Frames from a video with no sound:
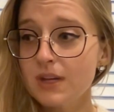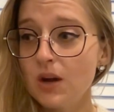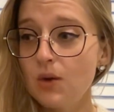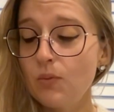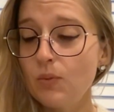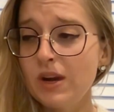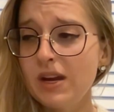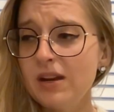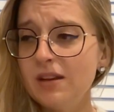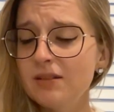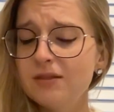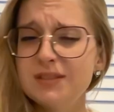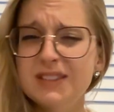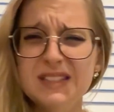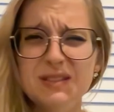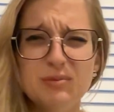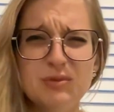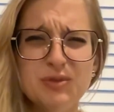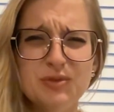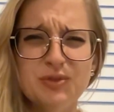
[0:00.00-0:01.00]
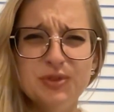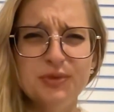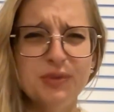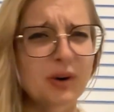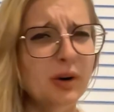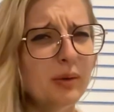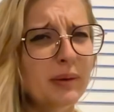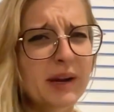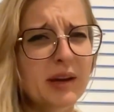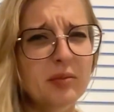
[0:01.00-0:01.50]
We didn't move too
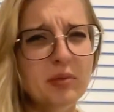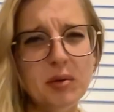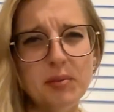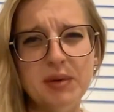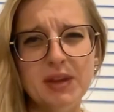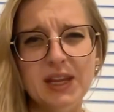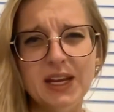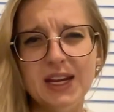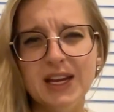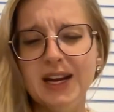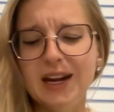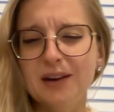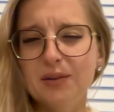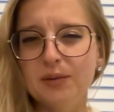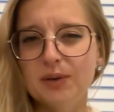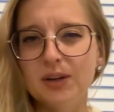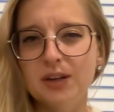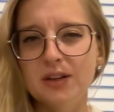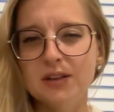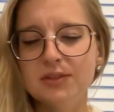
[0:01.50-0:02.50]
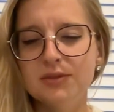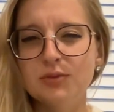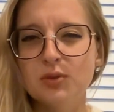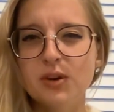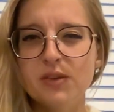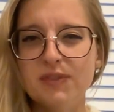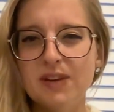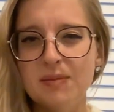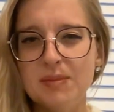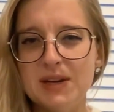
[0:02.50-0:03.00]
far away, maybe like an hour,
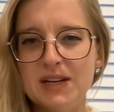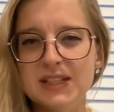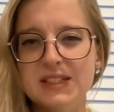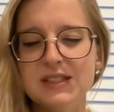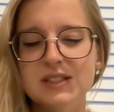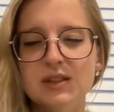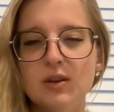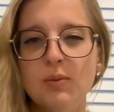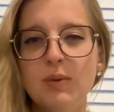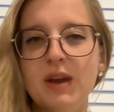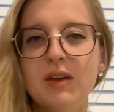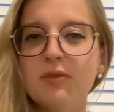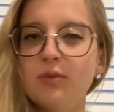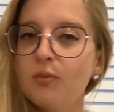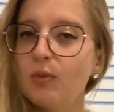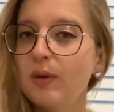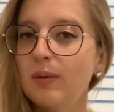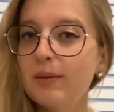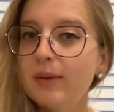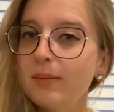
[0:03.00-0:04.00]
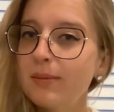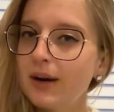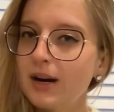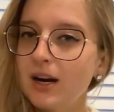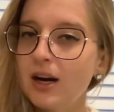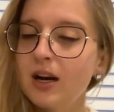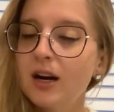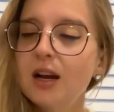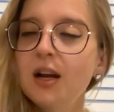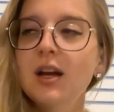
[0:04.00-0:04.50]
45 minutes away from where we
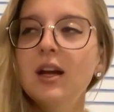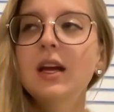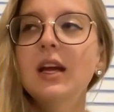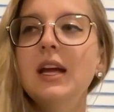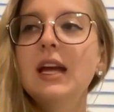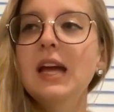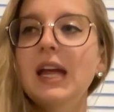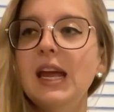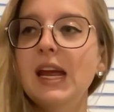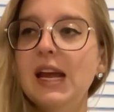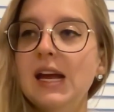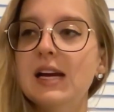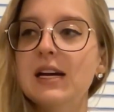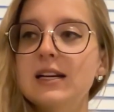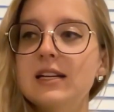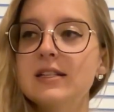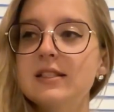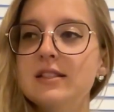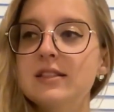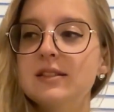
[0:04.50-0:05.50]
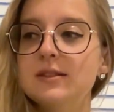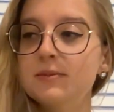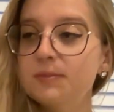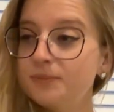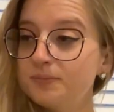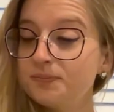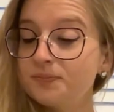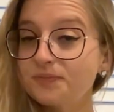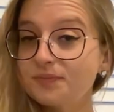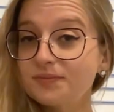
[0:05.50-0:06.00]
were. And
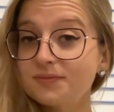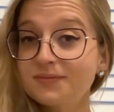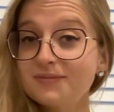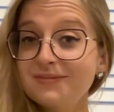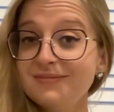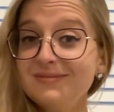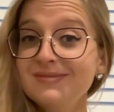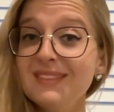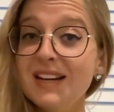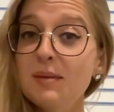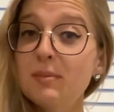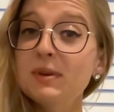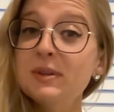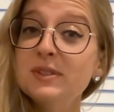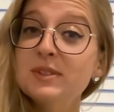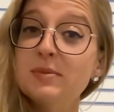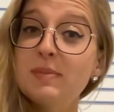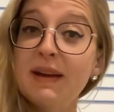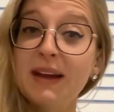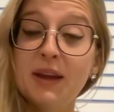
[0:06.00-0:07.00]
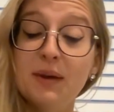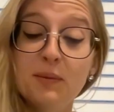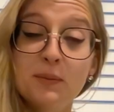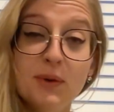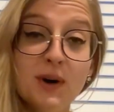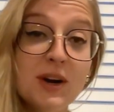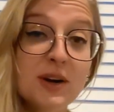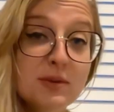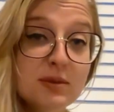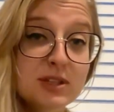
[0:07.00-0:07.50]
I'm also back at
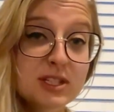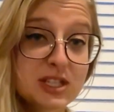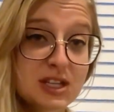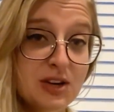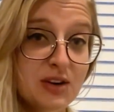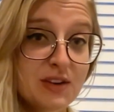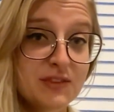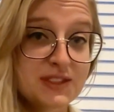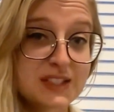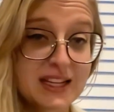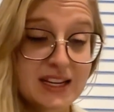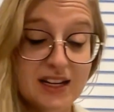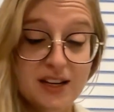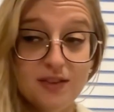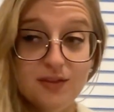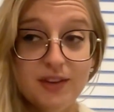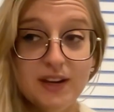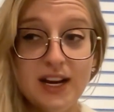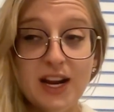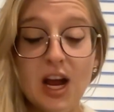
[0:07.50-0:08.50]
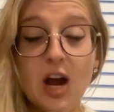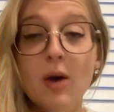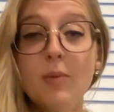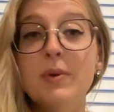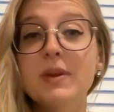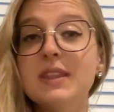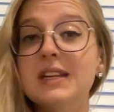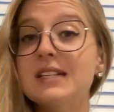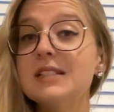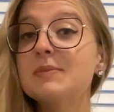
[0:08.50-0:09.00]
work, which I know I've said in a video,
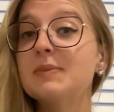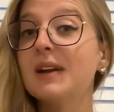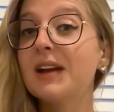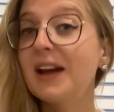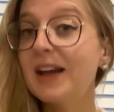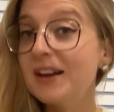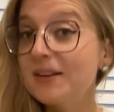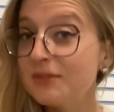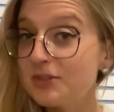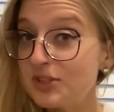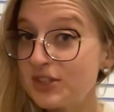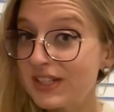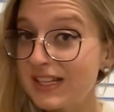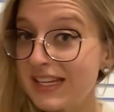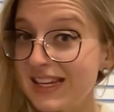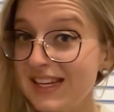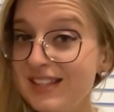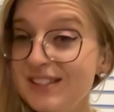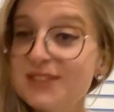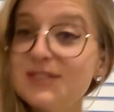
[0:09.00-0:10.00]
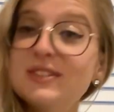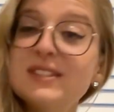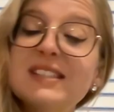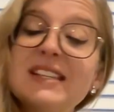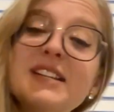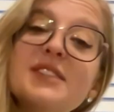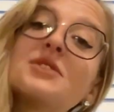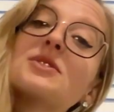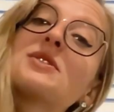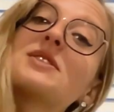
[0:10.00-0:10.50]
but that's been kind of tricky. So the
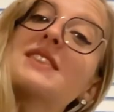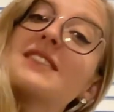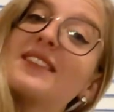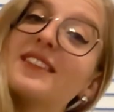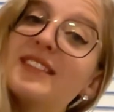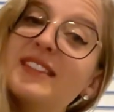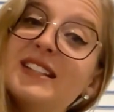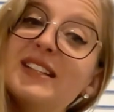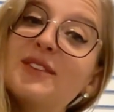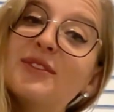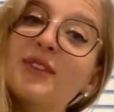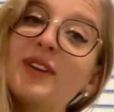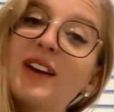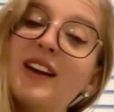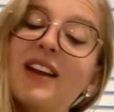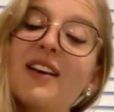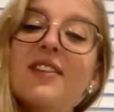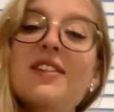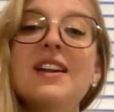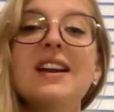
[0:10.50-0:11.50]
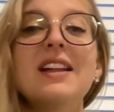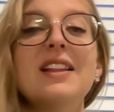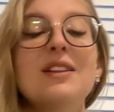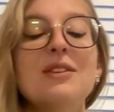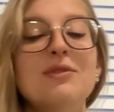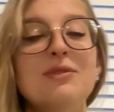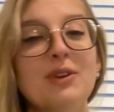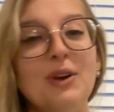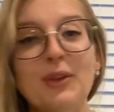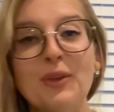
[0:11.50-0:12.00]
schedule's a little different now that I
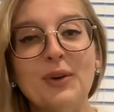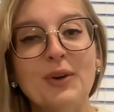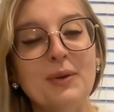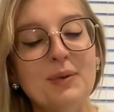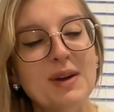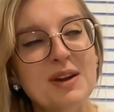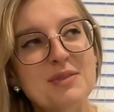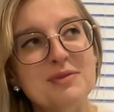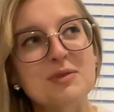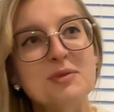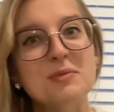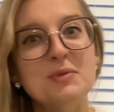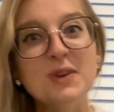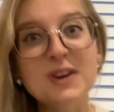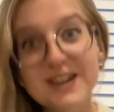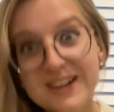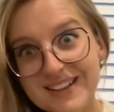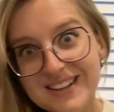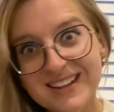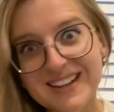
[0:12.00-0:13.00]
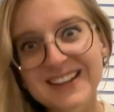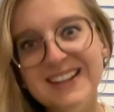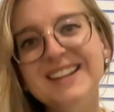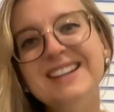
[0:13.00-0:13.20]
live further away from work.